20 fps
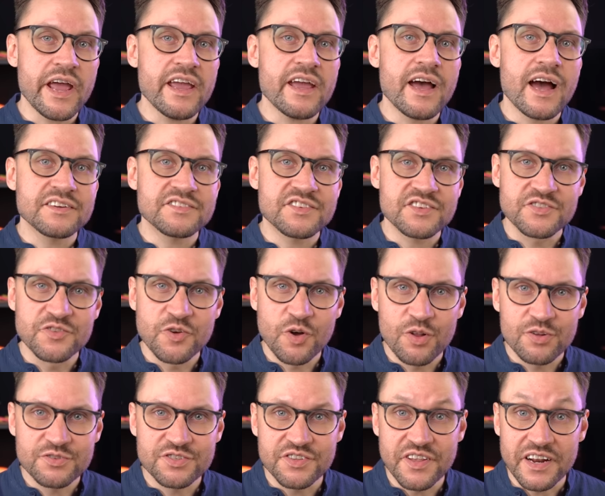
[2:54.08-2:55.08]
AI
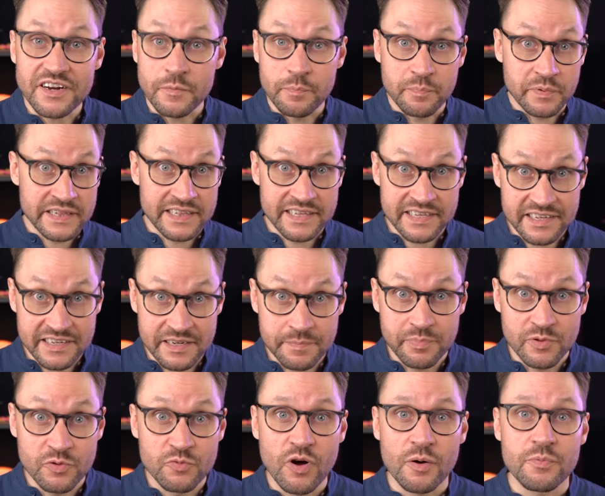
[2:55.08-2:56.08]
technology that completely
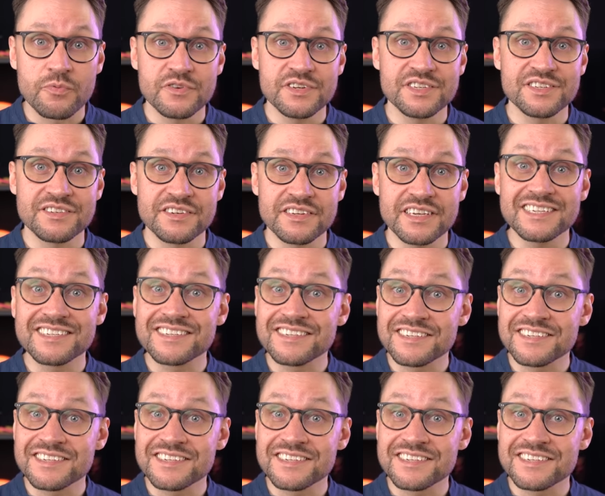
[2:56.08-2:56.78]
blew up recently is